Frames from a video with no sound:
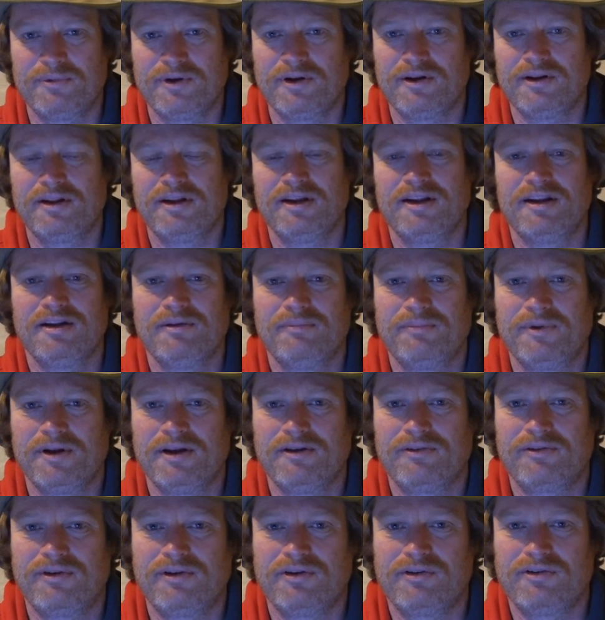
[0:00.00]
be in the
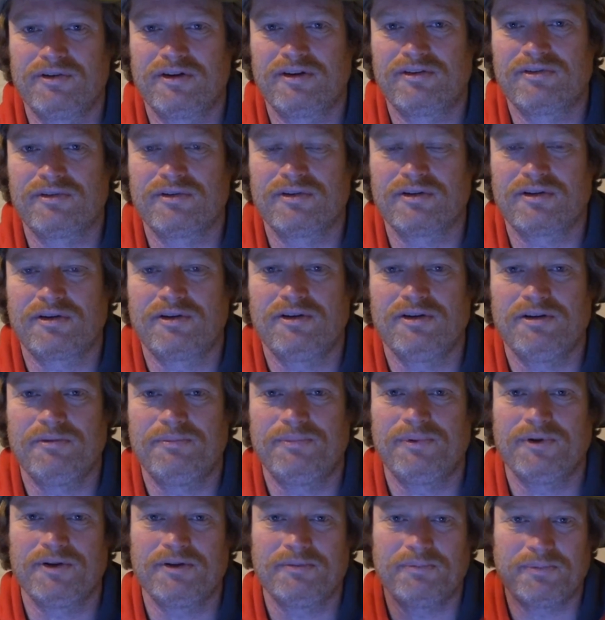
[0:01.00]
BF Goodridge or the
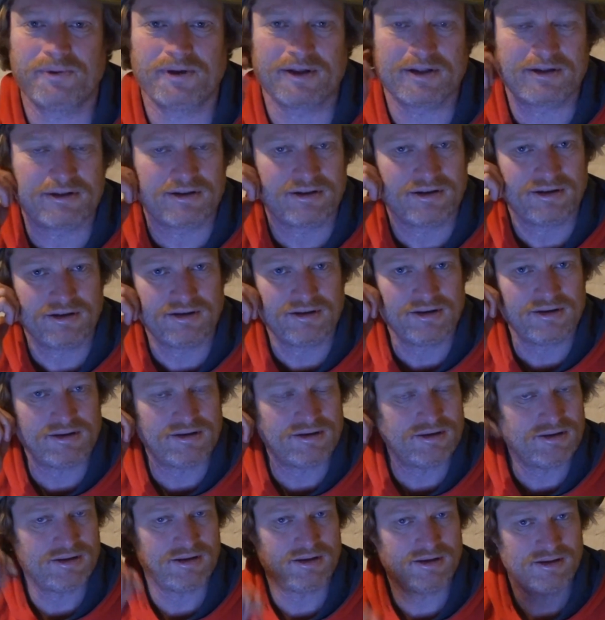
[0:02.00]
Coopers, but
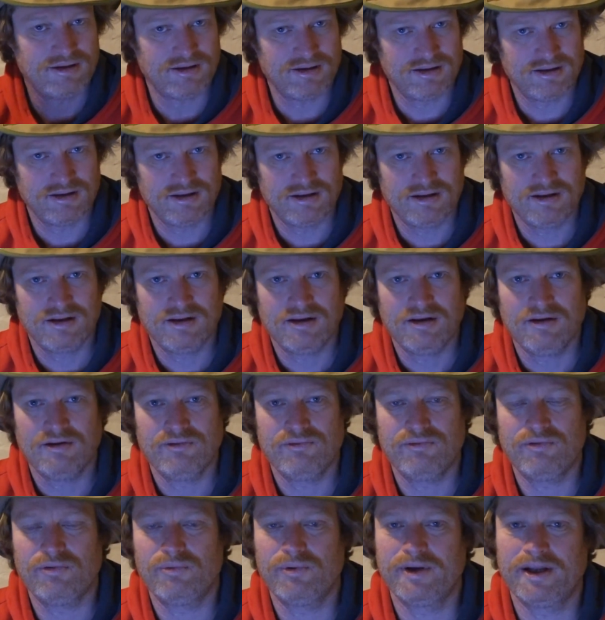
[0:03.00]

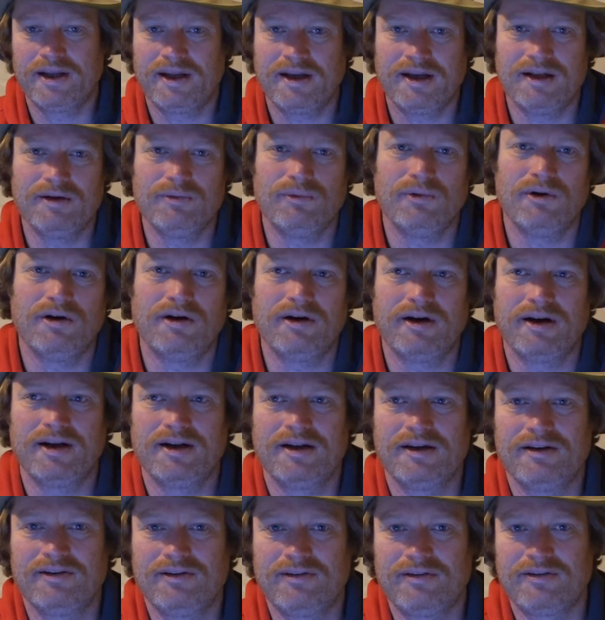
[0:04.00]
for weekend
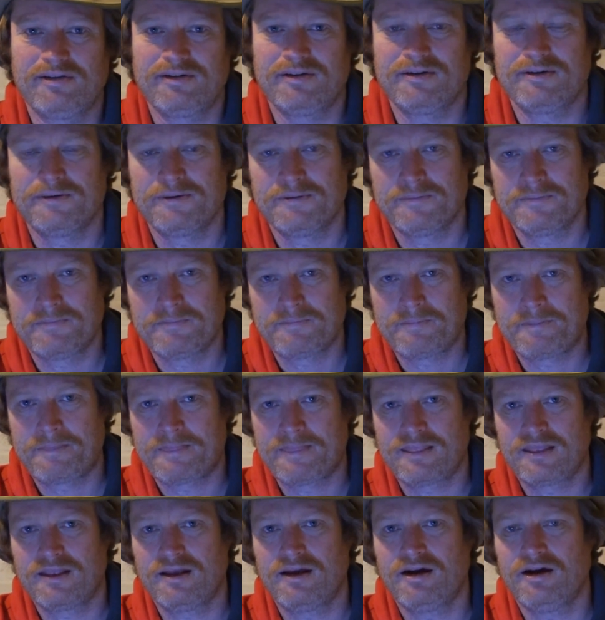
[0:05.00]
warriors,
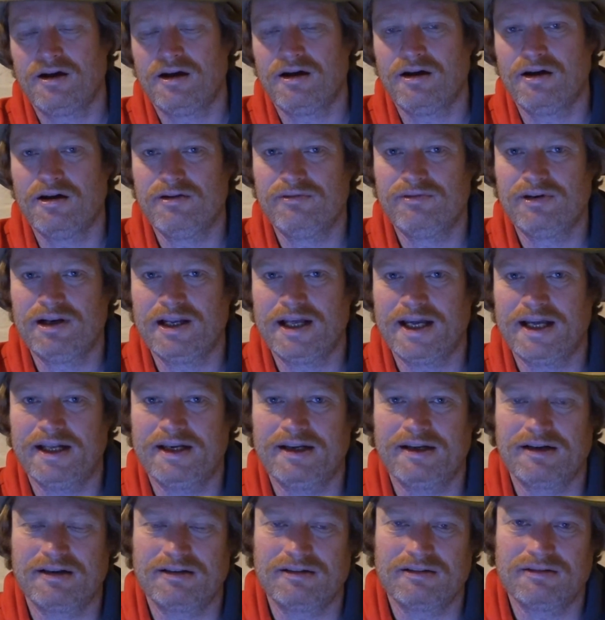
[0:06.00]

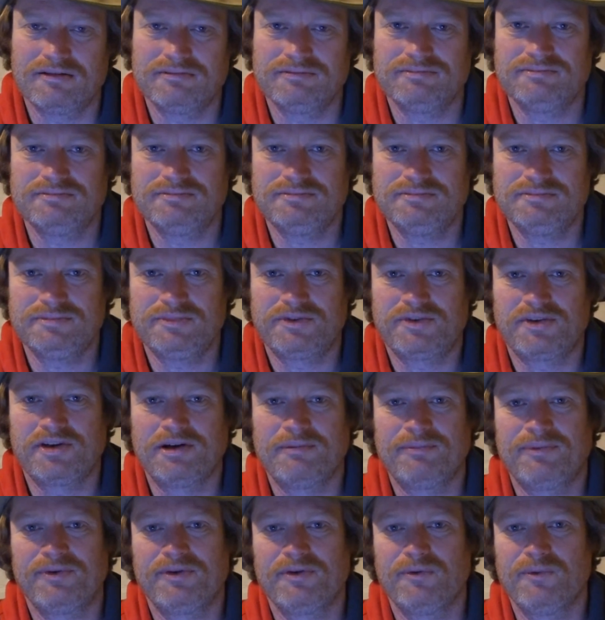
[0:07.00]
overlanding
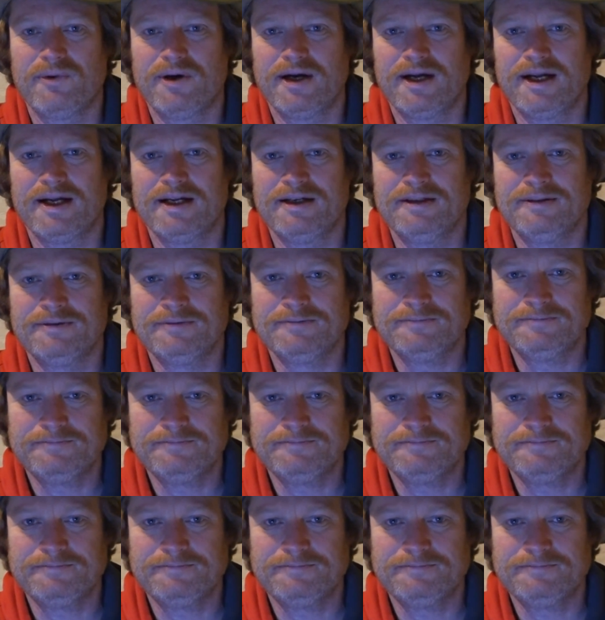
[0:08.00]
trips away,